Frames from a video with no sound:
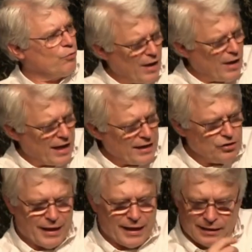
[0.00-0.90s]
When you
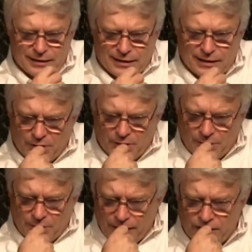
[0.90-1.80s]
make it a little bit better,